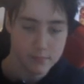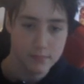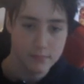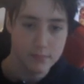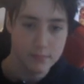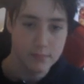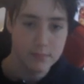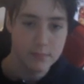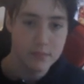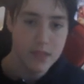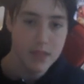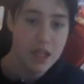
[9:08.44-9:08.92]

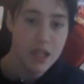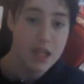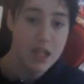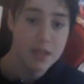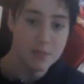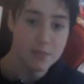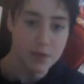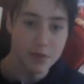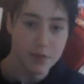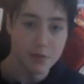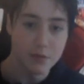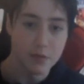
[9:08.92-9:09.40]
That is
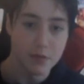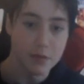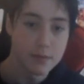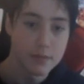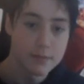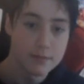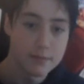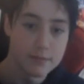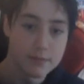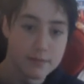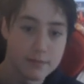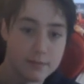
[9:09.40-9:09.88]
pretty cool.
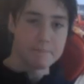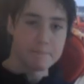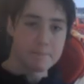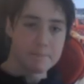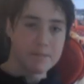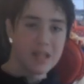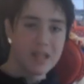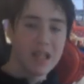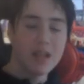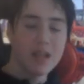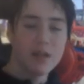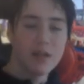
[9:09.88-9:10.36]

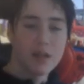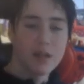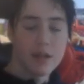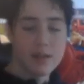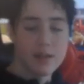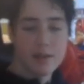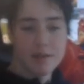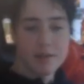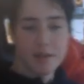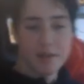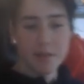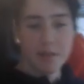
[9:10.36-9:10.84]
Alright,
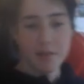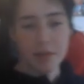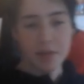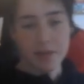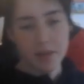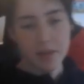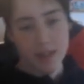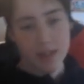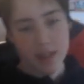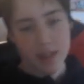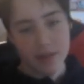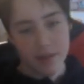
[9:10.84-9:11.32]
so in our
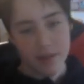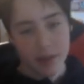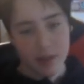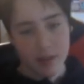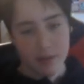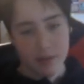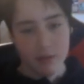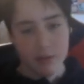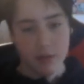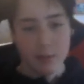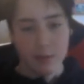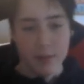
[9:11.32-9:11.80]
next video,
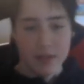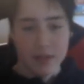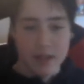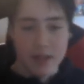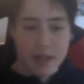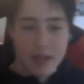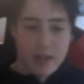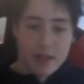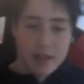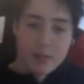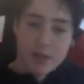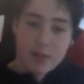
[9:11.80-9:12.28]
we'll be
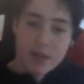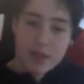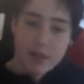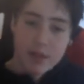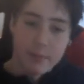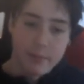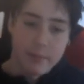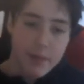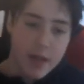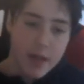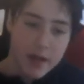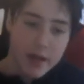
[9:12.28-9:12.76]
talking about the
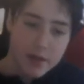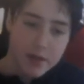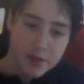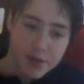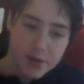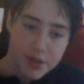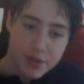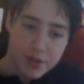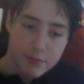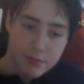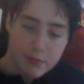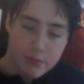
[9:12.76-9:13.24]
battles
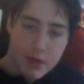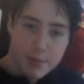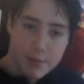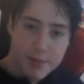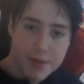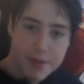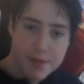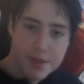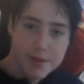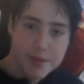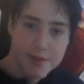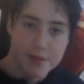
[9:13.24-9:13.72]
and
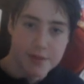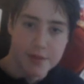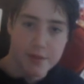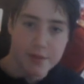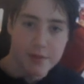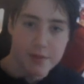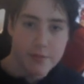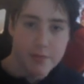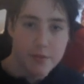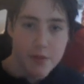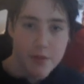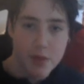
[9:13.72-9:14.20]
weapons of the
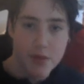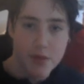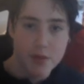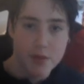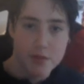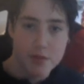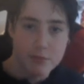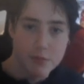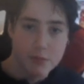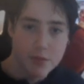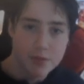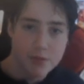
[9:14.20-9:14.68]
First
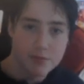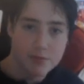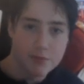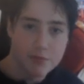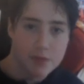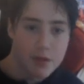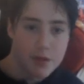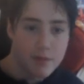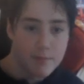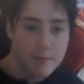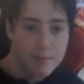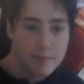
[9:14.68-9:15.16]
World War.
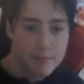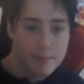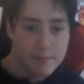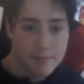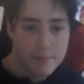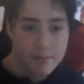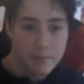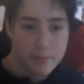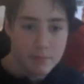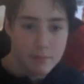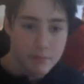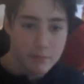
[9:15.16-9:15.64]

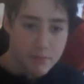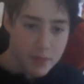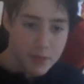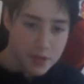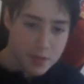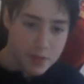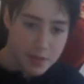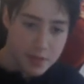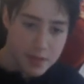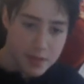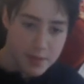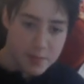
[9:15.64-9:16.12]
Make sure
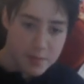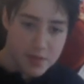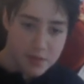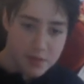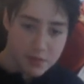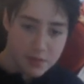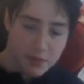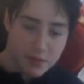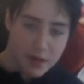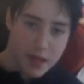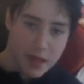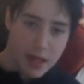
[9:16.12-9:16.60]
to
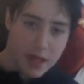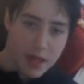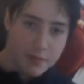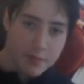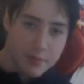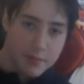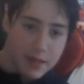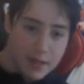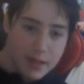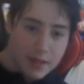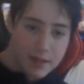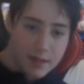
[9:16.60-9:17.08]
subscribe,
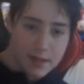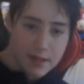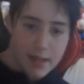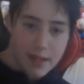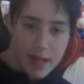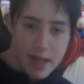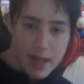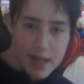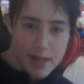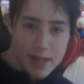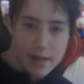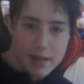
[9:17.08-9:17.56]

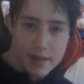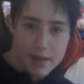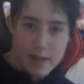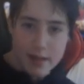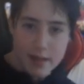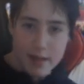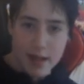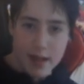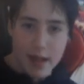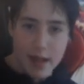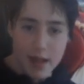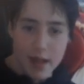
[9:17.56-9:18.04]
like,
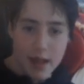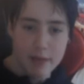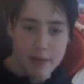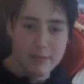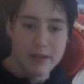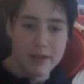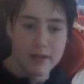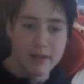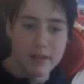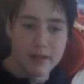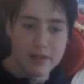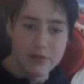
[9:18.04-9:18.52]
comment,
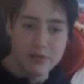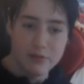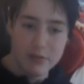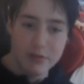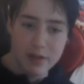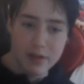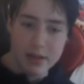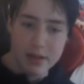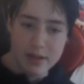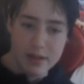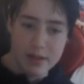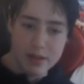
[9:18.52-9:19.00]
and try to
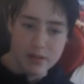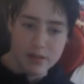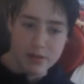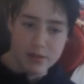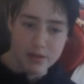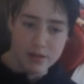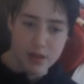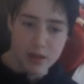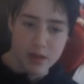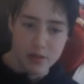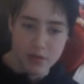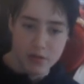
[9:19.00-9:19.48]
test your
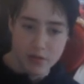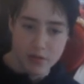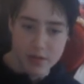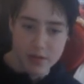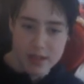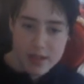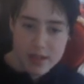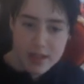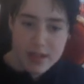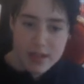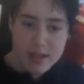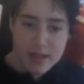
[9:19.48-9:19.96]
knowledge of this
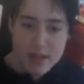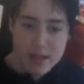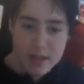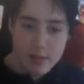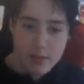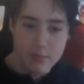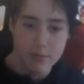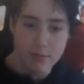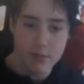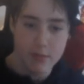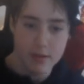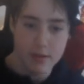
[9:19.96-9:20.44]
concept
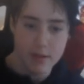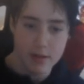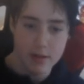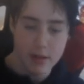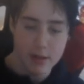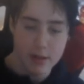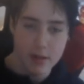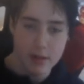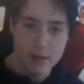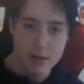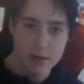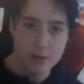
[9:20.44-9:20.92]
with
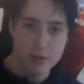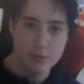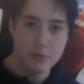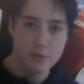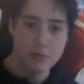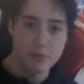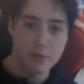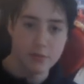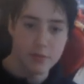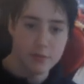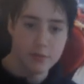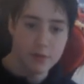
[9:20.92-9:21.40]
the Google
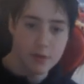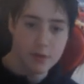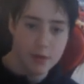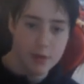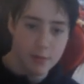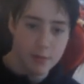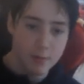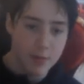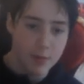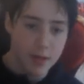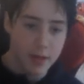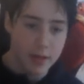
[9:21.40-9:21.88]

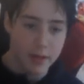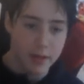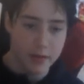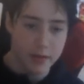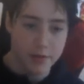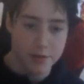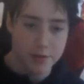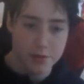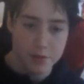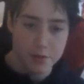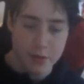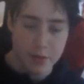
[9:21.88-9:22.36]
form in the
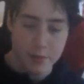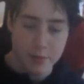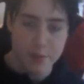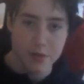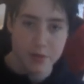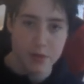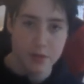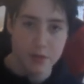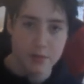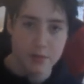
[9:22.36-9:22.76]
description.